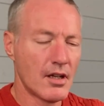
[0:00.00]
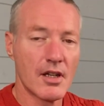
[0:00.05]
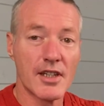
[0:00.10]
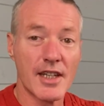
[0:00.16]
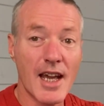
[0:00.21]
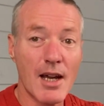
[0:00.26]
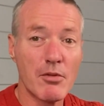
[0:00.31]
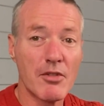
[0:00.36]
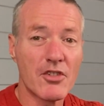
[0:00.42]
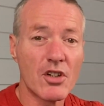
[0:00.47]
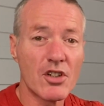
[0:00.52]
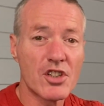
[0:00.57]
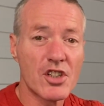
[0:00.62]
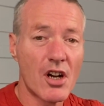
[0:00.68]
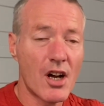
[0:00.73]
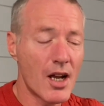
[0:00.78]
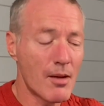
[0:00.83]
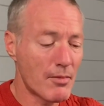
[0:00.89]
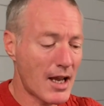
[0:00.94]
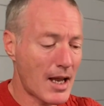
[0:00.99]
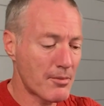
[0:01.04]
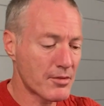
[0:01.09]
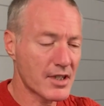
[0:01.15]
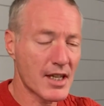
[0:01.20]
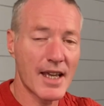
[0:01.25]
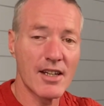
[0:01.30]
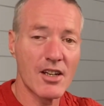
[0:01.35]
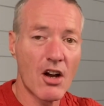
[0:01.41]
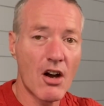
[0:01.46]
Now we've got time-lapse
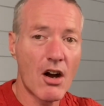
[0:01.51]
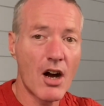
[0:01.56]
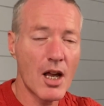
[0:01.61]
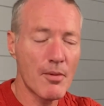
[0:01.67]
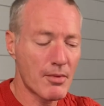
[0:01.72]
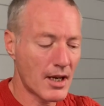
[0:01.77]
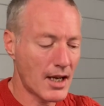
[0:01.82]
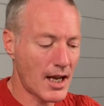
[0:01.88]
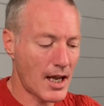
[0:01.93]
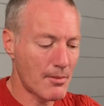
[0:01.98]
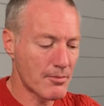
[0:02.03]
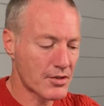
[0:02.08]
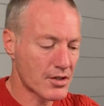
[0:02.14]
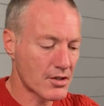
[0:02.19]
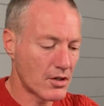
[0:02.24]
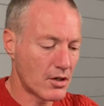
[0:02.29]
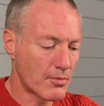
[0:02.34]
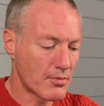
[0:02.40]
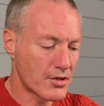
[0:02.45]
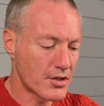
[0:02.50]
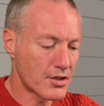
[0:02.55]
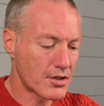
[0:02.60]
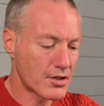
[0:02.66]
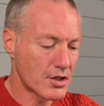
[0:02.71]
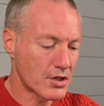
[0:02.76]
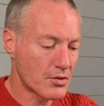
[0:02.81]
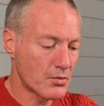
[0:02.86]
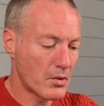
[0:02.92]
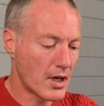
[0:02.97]
and hyperlapse options
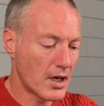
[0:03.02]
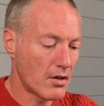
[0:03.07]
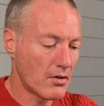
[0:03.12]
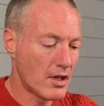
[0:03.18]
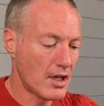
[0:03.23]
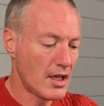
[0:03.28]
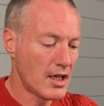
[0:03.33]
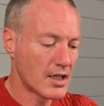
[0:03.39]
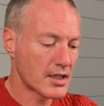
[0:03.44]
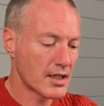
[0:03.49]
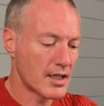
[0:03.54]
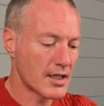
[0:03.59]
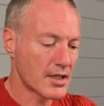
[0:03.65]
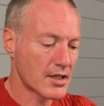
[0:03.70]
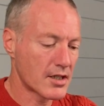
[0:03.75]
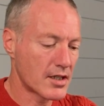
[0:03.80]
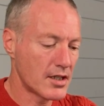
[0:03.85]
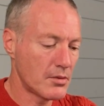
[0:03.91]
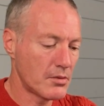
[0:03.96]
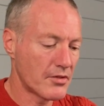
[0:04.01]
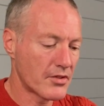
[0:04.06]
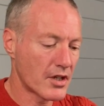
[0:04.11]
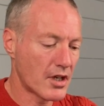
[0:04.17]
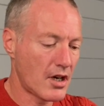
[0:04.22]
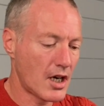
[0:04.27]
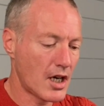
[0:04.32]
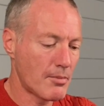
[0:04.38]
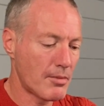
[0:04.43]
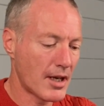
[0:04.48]
as well. So let's deal with the
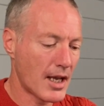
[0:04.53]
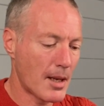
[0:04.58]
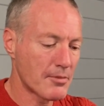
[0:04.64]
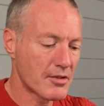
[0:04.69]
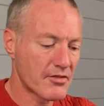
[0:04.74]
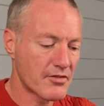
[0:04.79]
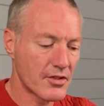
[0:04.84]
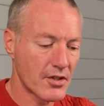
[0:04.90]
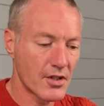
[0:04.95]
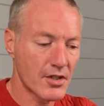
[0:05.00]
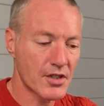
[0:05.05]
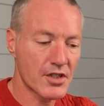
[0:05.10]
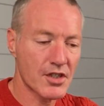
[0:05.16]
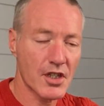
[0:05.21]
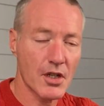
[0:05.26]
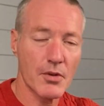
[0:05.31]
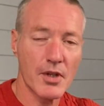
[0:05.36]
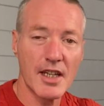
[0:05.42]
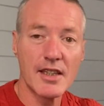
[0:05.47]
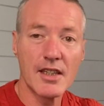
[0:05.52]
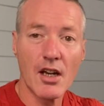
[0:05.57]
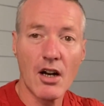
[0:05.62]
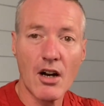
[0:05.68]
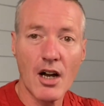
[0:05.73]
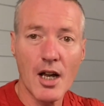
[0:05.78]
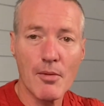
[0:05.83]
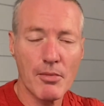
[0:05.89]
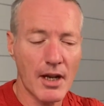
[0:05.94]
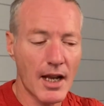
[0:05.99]
hyperlapse first. So in the
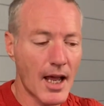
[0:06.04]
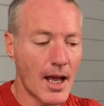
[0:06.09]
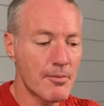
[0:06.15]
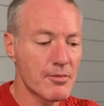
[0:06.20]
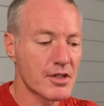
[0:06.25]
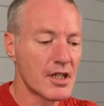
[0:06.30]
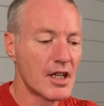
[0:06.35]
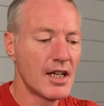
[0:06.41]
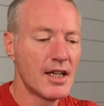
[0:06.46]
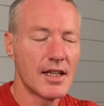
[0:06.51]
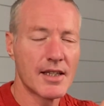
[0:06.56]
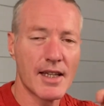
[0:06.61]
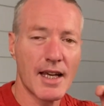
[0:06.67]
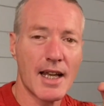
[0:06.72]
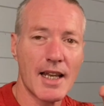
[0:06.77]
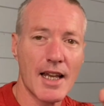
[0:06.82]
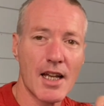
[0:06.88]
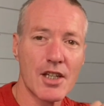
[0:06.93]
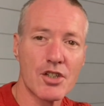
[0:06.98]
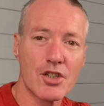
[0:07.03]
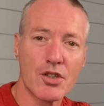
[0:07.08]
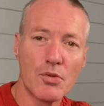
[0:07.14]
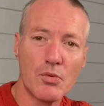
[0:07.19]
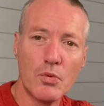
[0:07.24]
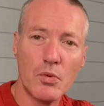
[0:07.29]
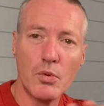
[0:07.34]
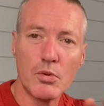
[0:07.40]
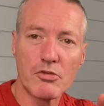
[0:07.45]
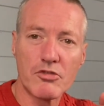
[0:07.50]
hyperlapse, that allows you to
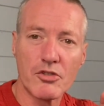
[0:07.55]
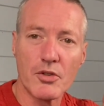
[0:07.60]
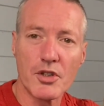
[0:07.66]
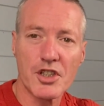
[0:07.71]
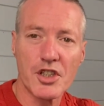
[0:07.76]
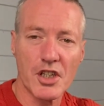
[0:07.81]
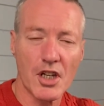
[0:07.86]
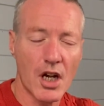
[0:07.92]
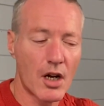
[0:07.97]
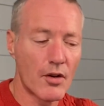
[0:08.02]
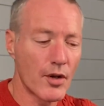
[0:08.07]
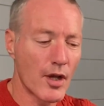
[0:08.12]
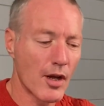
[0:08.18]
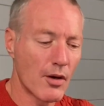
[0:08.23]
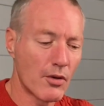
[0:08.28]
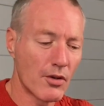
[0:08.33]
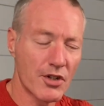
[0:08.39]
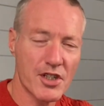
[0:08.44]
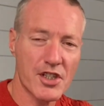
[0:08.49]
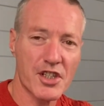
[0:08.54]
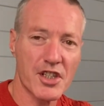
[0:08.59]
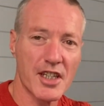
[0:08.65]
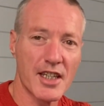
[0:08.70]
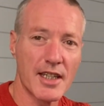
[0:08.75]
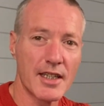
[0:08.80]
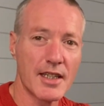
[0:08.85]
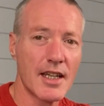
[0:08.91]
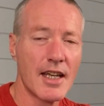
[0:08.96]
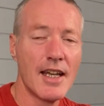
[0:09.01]
walk through a scenario or a
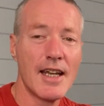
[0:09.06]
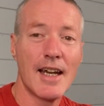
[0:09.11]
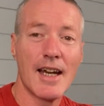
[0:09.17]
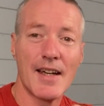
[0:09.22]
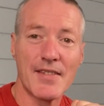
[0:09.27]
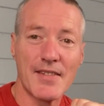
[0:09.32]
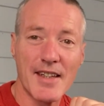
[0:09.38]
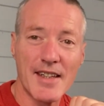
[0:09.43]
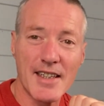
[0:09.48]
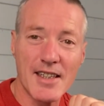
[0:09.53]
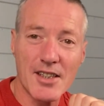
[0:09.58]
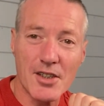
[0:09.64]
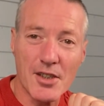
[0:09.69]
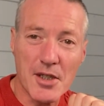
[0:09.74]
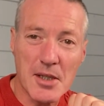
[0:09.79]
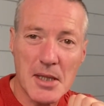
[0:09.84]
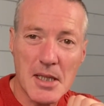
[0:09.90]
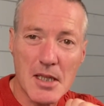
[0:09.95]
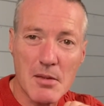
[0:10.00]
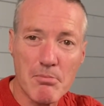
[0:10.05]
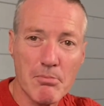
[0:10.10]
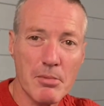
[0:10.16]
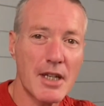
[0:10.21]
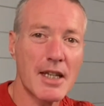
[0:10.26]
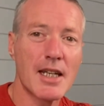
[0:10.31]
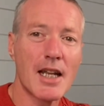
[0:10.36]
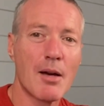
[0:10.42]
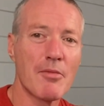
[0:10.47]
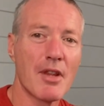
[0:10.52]
scene, and then it's going to
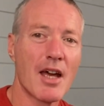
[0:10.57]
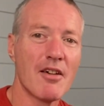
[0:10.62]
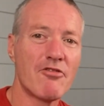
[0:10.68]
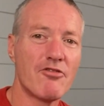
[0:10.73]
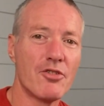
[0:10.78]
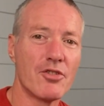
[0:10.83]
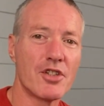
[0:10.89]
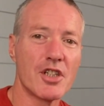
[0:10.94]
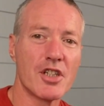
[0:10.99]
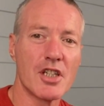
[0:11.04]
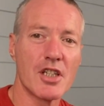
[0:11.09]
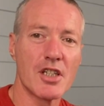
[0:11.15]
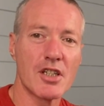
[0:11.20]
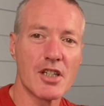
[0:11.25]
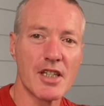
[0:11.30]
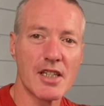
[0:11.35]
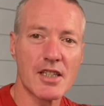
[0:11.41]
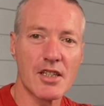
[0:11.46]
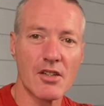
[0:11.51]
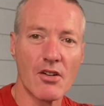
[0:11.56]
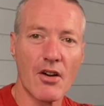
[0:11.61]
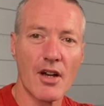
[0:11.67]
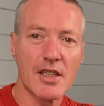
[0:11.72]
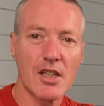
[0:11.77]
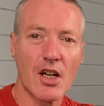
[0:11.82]
speed up that footage into this nice